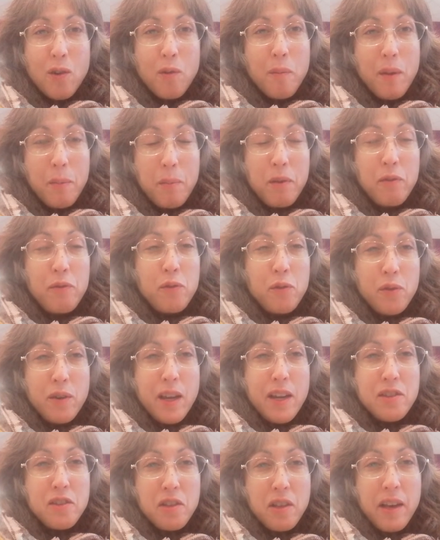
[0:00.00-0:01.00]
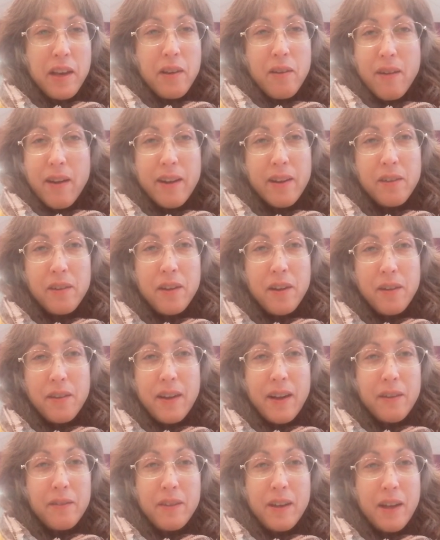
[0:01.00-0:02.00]
Or maybe a few days later. I don't know
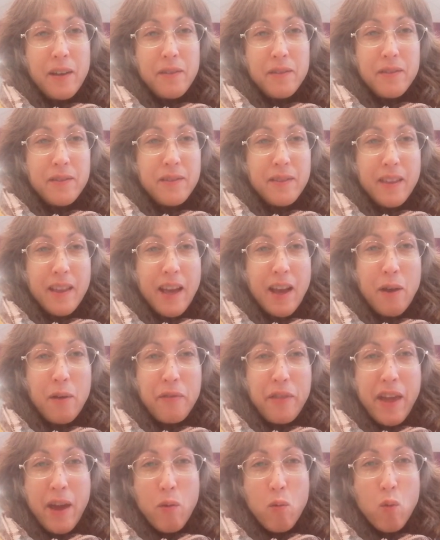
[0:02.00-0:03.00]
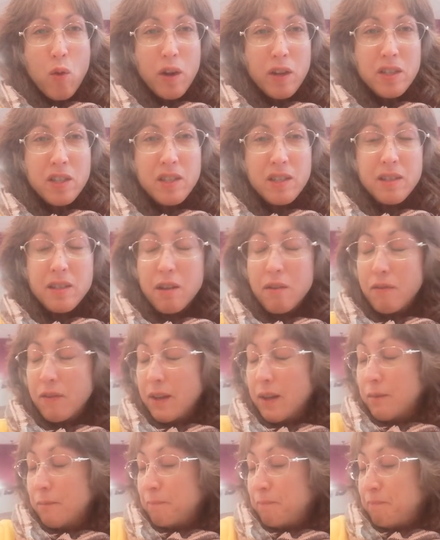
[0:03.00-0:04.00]
how that works itself
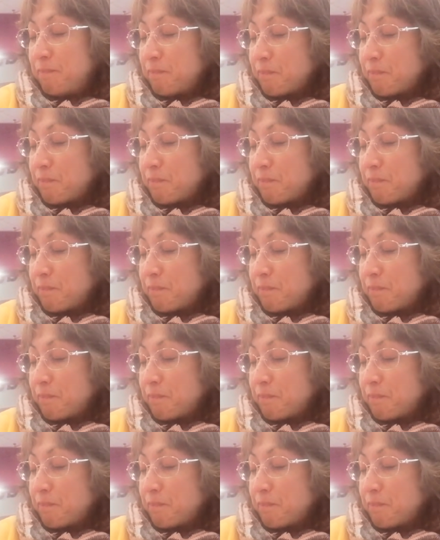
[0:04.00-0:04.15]
out.